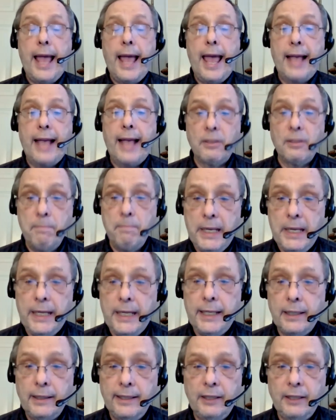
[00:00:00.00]
as
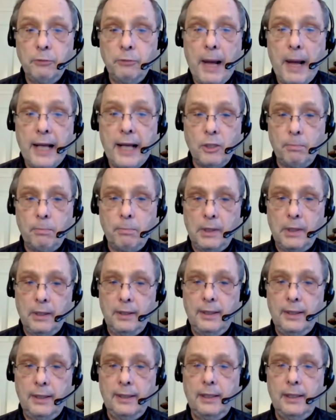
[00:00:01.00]
immediately as possible.
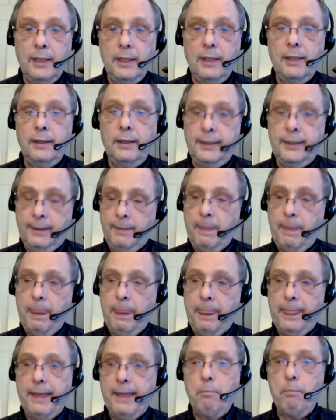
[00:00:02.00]

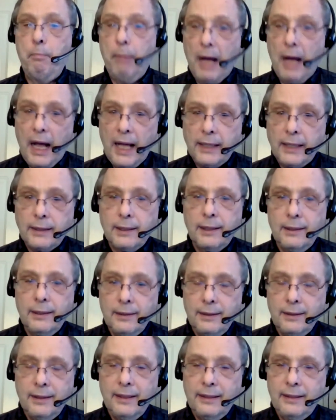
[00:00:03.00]
But
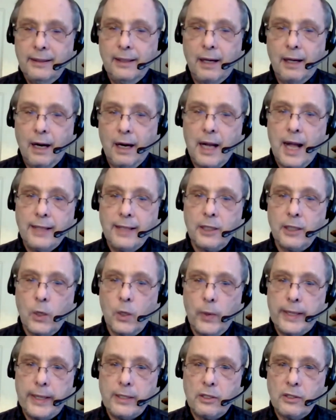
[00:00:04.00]
there are
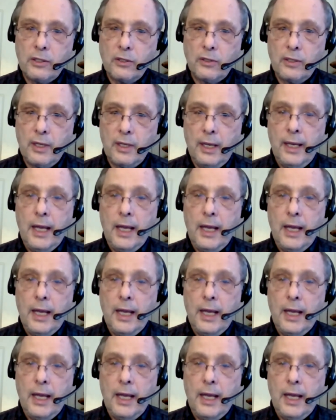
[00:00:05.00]
consequences.